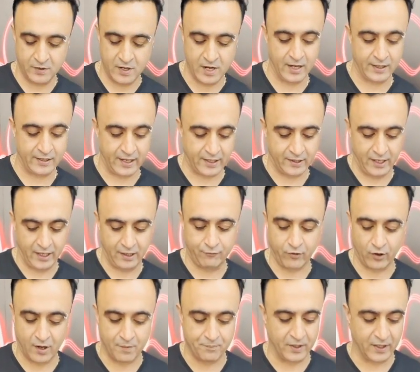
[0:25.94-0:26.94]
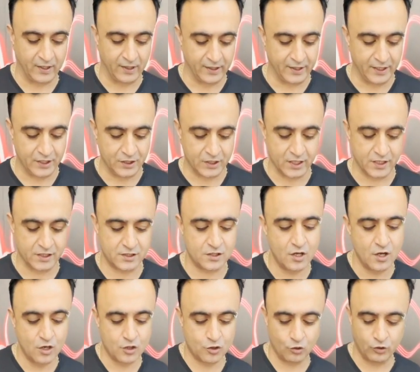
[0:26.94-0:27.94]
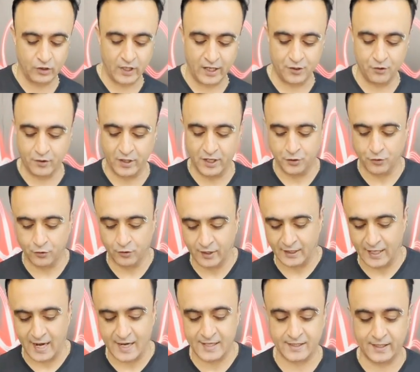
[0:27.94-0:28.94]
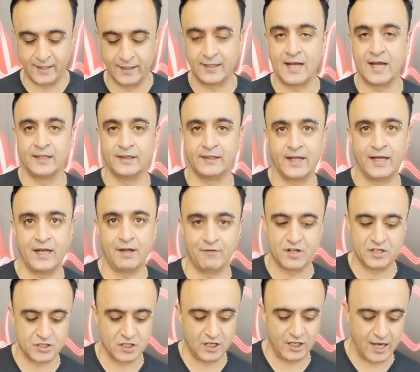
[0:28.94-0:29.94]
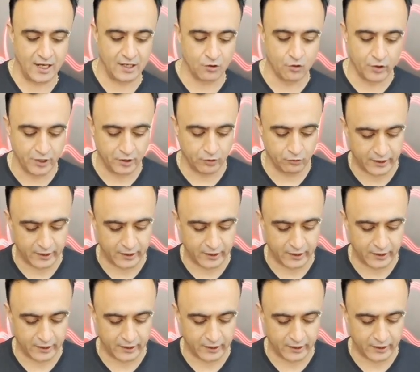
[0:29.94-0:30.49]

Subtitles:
technique for a beginner DJs so that you can utilize it, and then eventually I'll go into the